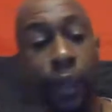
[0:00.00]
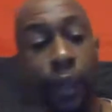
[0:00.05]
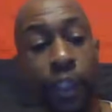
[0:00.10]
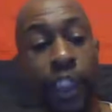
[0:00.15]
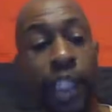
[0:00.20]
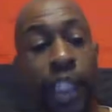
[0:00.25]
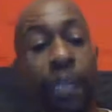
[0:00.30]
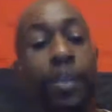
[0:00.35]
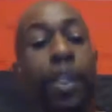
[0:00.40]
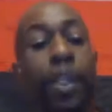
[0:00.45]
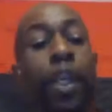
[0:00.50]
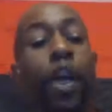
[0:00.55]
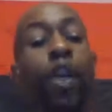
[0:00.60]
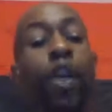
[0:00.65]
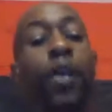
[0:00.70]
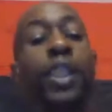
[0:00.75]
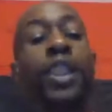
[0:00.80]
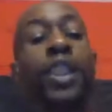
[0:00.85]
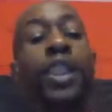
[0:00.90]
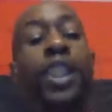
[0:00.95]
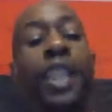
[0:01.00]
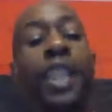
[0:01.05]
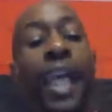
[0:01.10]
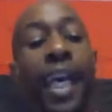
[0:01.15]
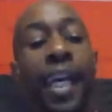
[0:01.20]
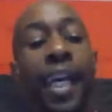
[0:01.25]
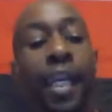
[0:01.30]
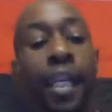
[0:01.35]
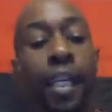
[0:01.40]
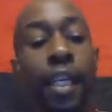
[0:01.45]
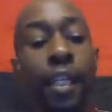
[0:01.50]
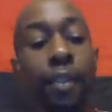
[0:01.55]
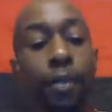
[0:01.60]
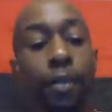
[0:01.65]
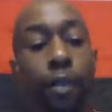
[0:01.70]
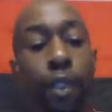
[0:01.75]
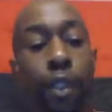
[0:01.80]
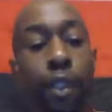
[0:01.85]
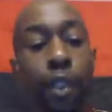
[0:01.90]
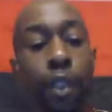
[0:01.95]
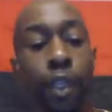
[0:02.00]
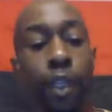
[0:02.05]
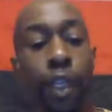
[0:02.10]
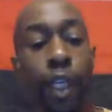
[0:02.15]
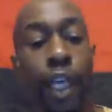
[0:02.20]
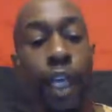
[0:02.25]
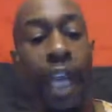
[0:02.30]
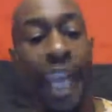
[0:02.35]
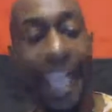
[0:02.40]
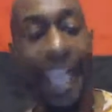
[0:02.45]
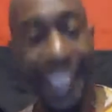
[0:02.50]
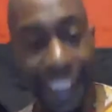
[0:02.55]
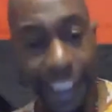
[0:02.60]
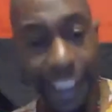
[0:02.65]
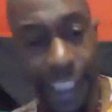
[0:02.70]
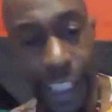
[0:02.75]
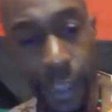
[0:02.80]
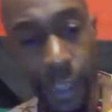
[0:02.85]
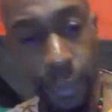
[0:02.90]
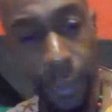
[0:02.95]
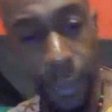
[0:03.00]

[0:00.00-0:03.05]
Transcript: was able to go into that ancient